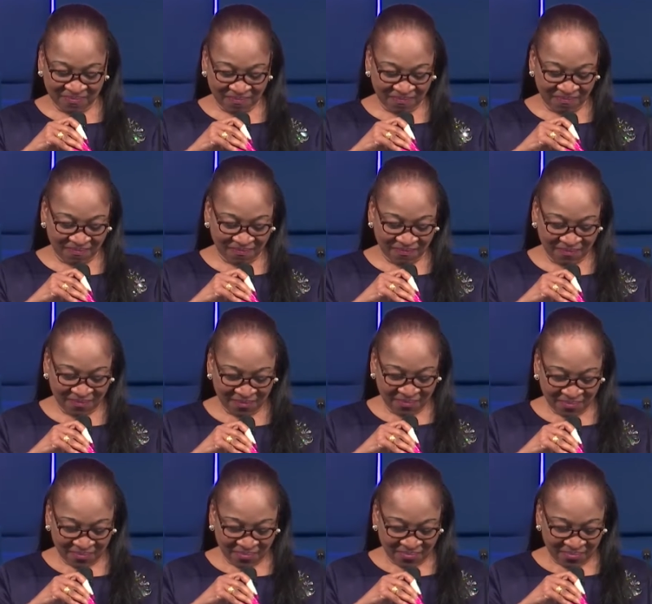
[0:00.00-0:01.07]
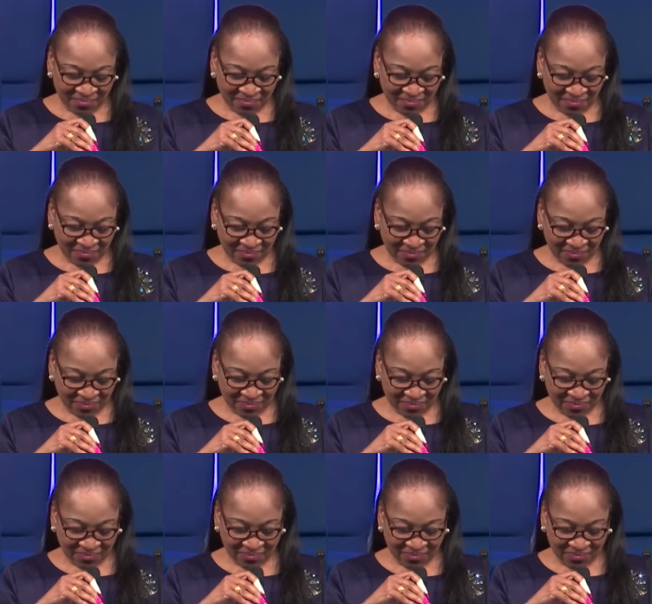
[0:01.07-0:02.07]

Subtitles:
Nobody speaks.